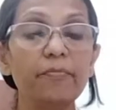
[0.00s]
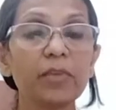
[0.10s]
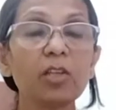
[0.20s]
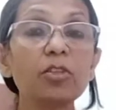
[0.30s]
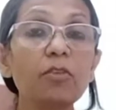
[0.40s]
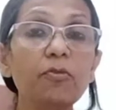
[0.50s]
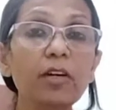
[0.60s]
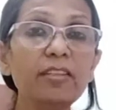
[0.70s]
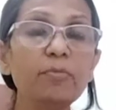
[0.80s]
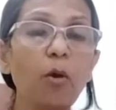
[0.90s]
So the
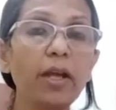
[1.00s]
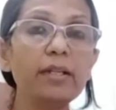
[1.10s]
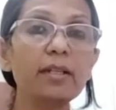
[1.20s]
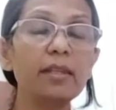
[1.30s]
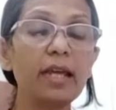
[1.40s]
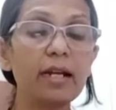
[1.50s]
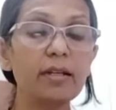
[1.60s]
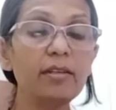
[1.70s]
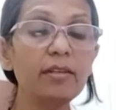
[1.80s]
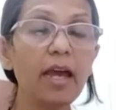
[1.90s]
first point in
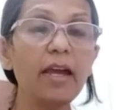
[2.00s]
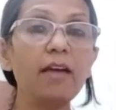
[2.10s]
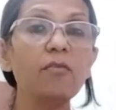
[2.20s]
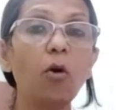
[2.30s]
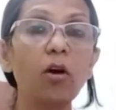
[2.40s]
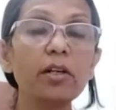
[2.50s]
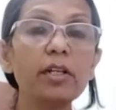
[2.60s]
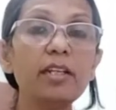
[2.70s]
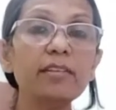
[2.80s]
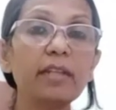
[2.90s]
that is I have
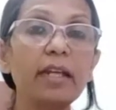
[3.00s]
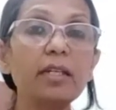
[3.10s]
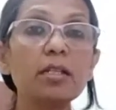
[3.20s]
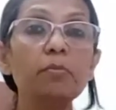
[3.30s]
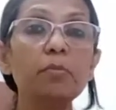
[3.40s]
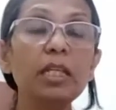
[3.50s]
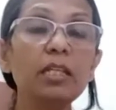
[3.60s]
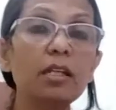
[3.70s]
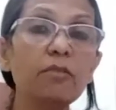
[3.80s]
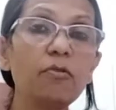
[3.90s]
already sent a
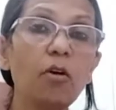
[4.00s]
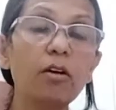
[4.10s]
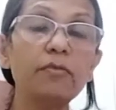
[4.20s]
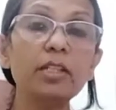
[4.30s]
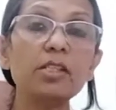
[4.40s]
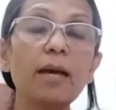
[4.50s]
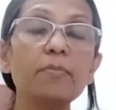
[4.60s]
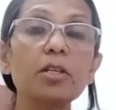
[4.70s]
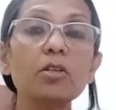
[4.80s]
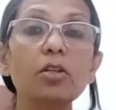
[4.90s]
PDF of the
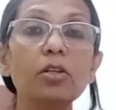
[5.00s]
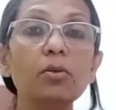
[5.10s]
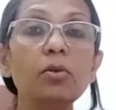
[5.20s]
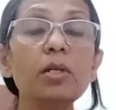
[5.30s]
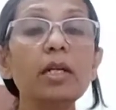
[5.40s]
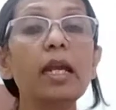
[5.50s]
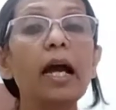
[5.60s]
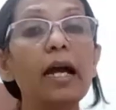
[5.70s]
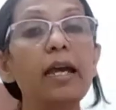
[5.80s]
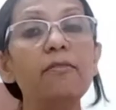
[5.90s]
chapter to you.
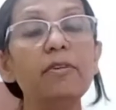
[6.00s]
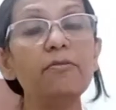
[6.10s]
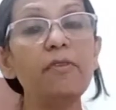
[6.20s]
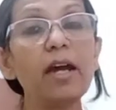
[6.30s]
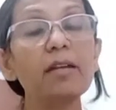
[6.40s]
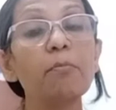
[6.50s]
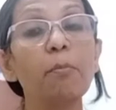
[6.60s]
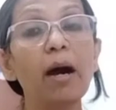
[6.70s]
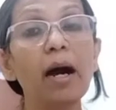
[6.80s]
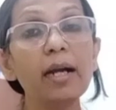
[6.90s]
I have in fact
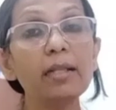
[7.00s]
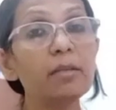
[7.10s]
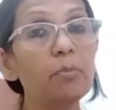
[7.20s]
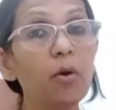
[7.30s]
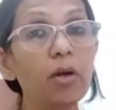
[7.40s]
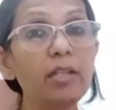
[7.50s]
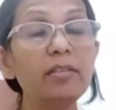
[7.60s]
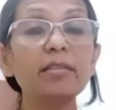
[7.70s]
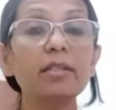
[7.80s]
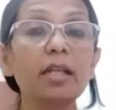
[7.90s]
marked the
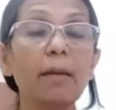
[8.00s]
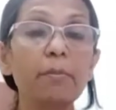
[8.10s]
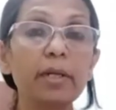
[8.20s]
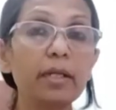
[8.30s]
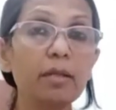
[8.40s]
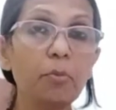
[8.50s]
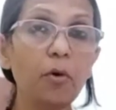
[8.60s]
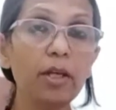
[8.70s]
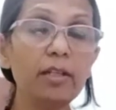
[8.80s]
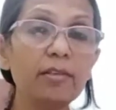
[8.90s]
points, numbered the
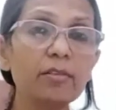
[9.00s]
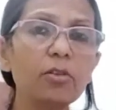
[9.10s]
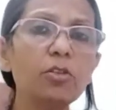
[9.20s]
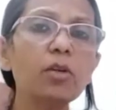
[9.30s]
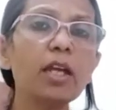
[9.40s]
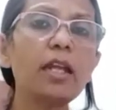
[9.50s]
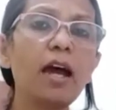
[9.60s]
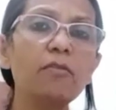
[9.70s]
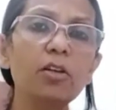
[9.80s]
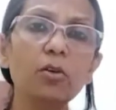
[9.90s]
points, so you can
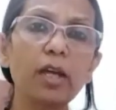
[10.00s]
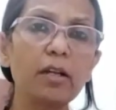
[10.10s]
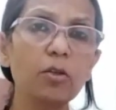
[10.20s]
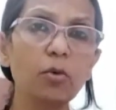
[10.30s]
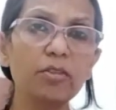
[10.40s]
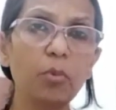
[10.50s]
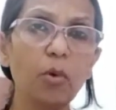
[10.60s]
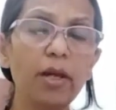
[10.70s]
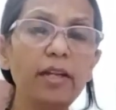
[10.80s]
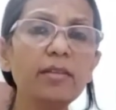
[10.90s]
have a look at those
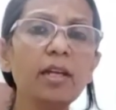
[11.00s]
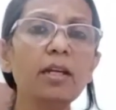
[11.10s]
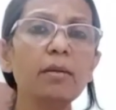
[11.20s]
points.